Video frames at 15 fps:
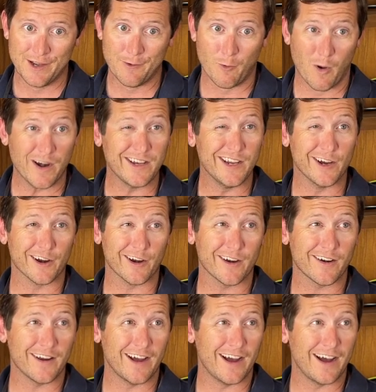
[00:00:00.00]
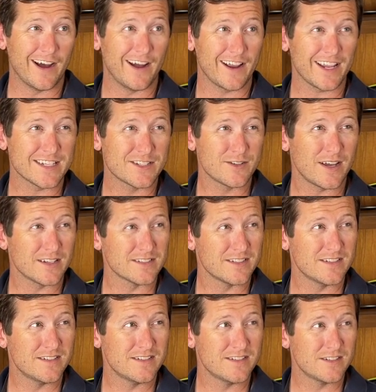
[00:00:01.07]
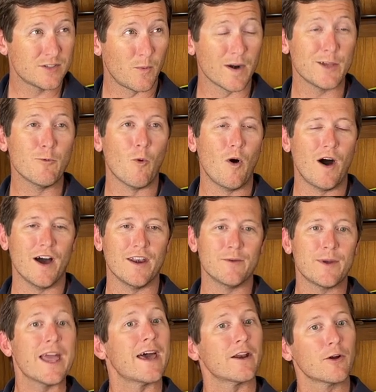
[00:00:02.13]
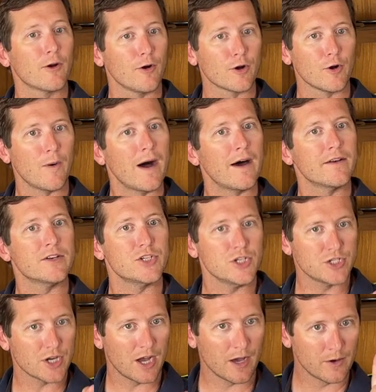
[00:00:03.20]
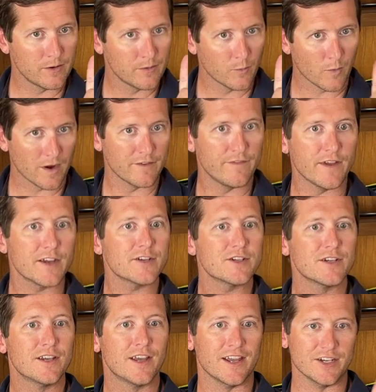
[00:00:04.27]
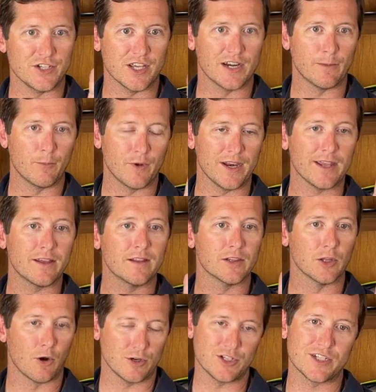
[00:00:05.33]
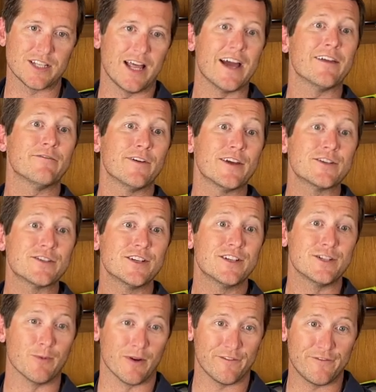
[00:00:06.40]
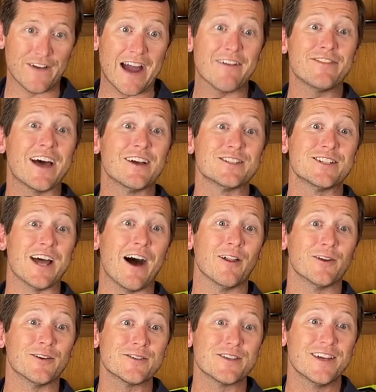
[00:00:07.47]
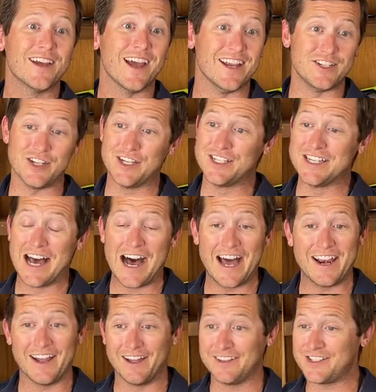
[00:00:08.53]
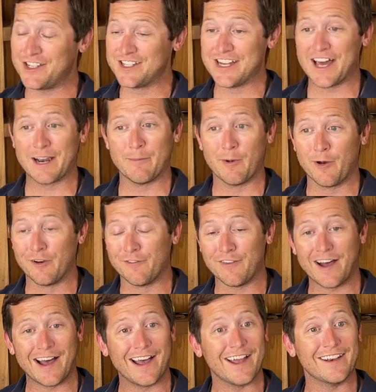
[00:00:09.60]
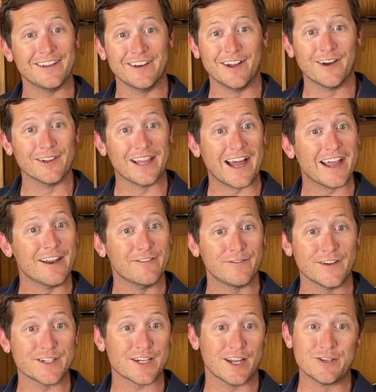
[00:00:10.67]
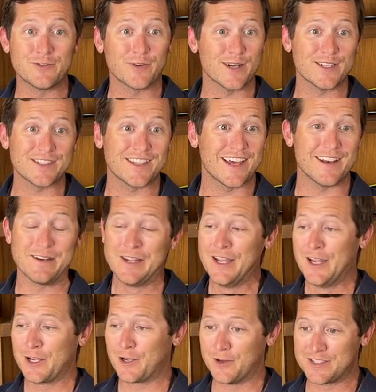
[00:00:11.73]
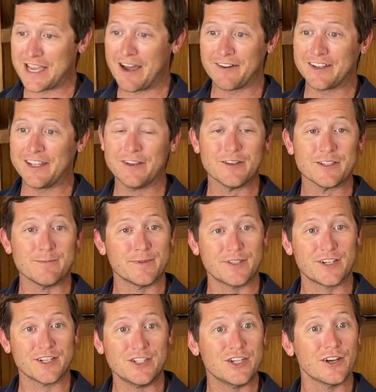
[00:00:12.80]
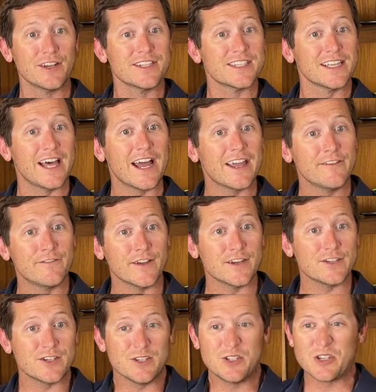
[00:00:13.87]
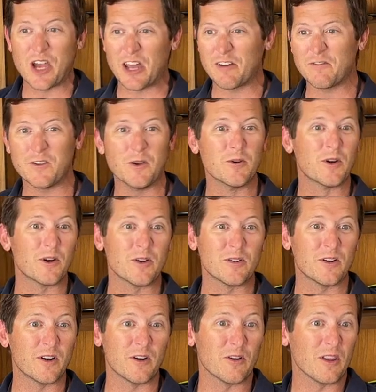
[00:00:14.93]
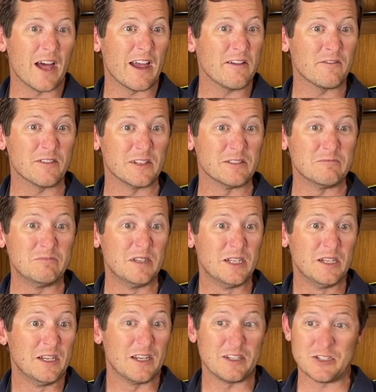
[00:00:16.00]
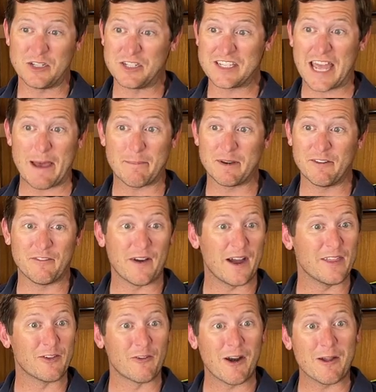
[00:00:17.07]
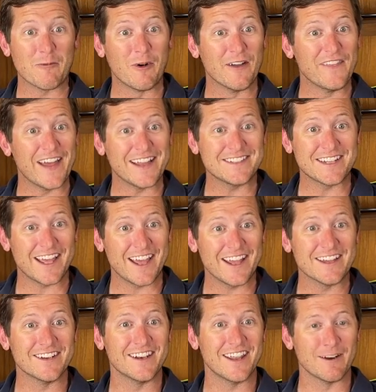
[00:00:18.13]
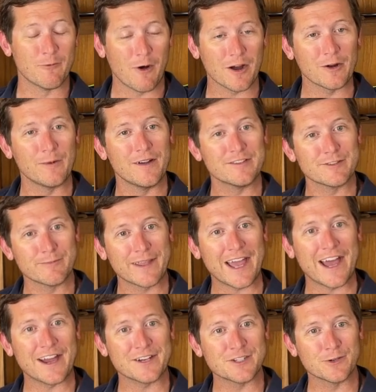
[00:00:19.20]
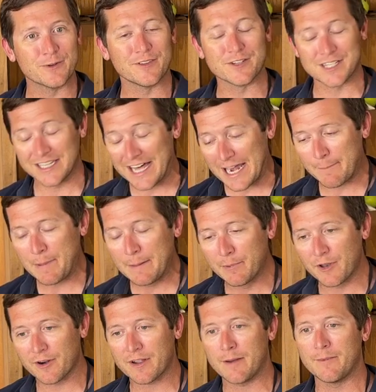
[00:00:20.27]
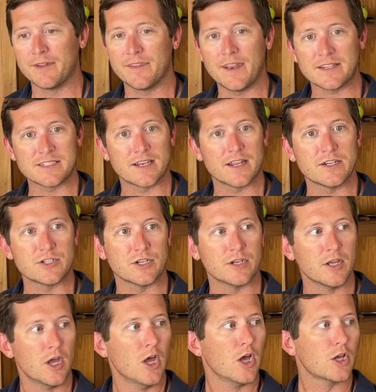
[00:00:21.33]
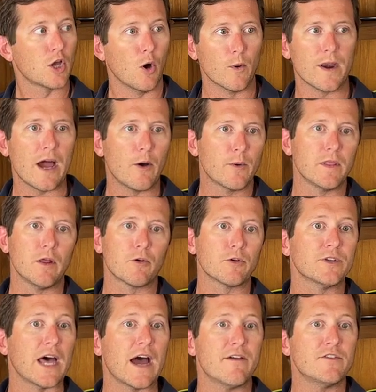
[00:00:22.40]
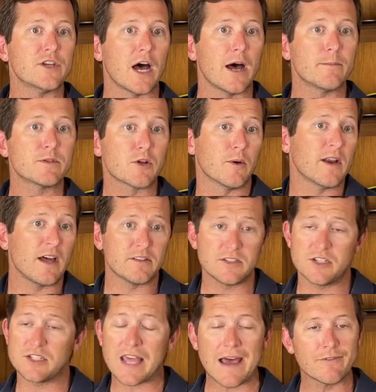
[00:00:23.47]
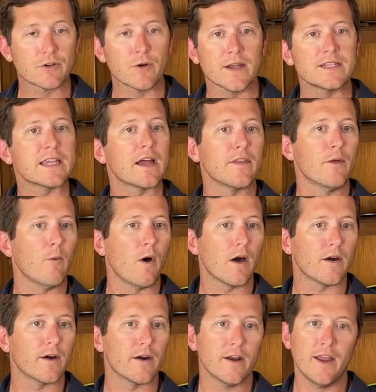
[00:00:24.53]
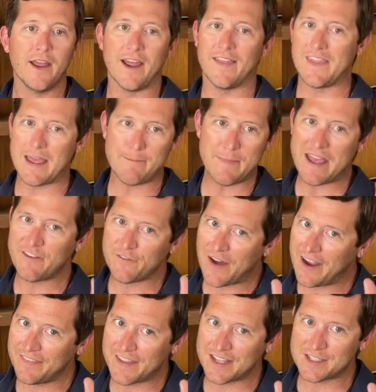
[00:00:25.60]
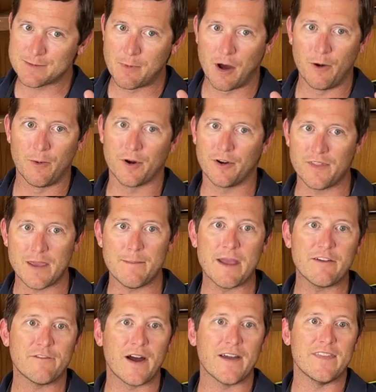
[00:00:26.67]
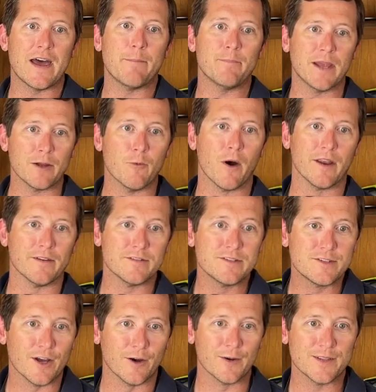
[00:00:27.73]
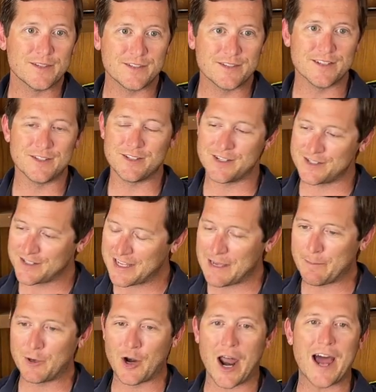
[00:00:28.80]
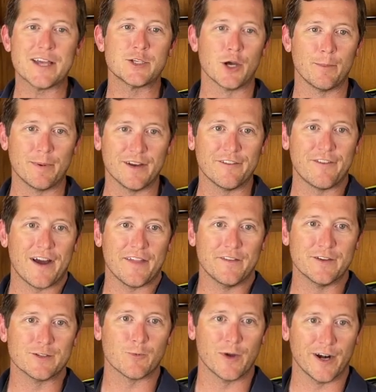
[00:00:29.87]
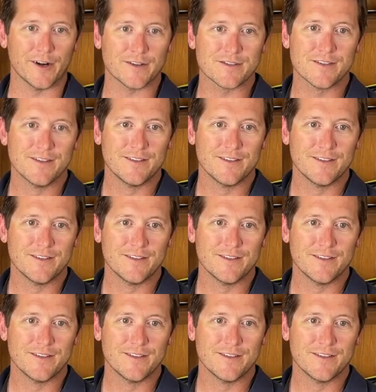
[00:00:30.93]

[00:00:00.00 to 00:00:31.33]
One year, I guess 2021, we had a girl go out and she shot one fish. And she ended up winning largest lionfish. She won $5,000. And she's not a bona fide, you know, lionfish huntress that goes out and kills gajillions of lionfish. She shot a few in her life, and she just happened to find the right one that day and walk away with some cash. So there's a lot of people that are coming to the destination, going out with local dive shops, going out to just have a great day on the water, and they may find that small one or they may find that big one. So it's just keeping your eyes open to find those winners.